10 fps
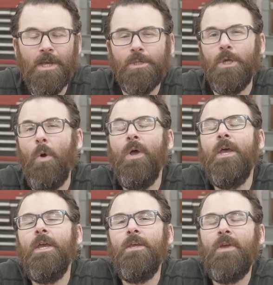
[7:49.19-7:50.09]
So
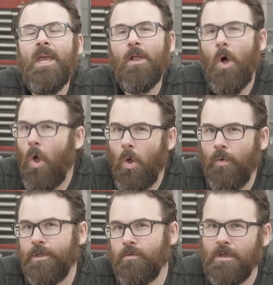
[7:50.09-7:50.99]
you can't
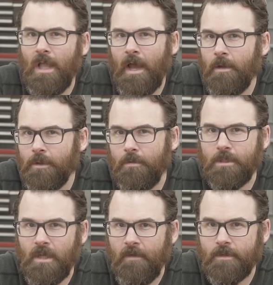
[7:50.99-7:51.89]
always rely on
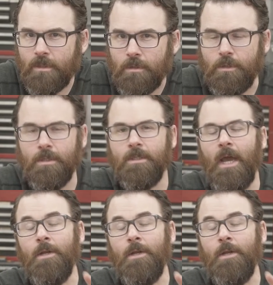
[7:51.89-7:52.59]
those save searches.